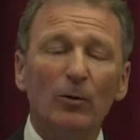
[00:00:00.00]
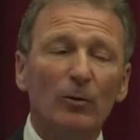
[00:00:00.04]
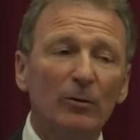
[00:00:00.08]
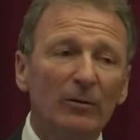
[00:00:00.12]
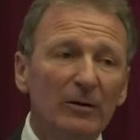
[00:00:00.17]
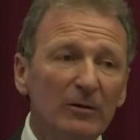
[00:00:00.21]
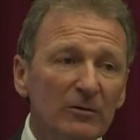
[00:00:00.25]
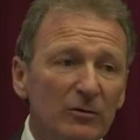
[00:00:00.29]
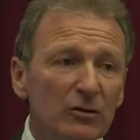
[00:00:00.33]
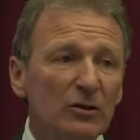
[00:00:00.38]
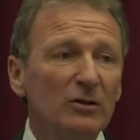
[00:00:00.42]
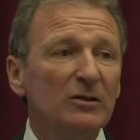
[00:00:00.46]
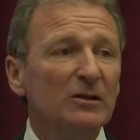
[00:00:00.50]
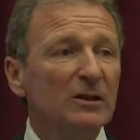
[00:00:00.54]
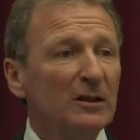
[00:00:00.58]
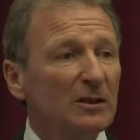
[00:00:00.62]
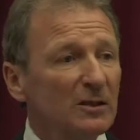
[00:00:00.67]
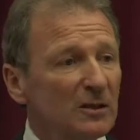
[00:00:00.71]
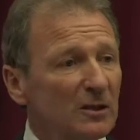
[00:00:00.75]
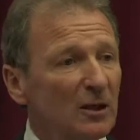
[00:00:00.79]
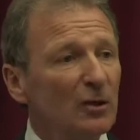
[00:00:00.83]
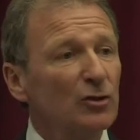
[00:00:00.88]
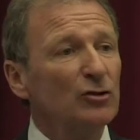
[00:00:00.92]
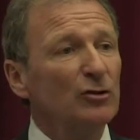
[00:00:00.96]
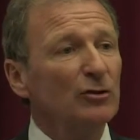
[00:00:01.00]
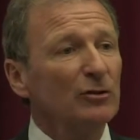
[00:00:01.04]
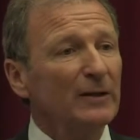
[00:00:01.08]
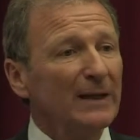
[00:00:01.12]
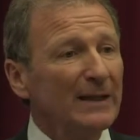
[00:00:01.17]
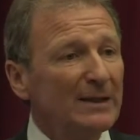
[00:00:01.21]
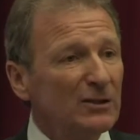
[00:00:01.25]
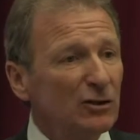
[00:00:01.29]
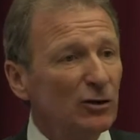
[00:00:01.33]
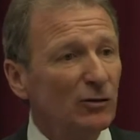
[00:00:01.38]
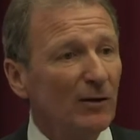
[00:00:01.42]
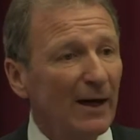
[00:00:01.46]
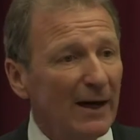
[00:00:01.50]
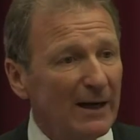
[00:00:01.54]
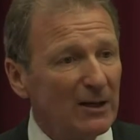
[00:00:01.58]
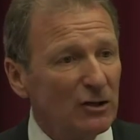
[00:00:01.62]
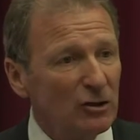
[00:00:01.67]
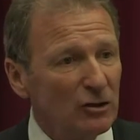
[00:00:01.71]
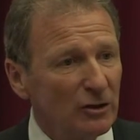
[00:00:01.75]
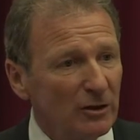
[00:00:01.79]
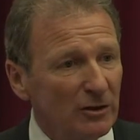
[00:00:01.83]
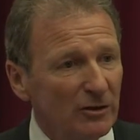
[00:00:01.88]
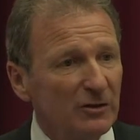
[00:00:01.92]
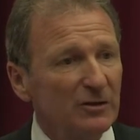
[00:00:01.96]
We're reducing social
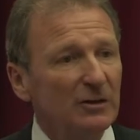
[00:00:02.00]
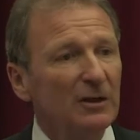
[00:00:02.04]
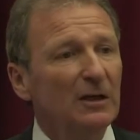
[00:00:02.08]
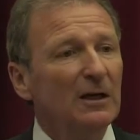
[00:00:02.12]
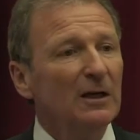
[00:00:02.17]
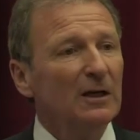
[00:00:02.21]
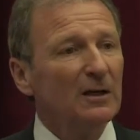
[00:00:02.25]
interactions.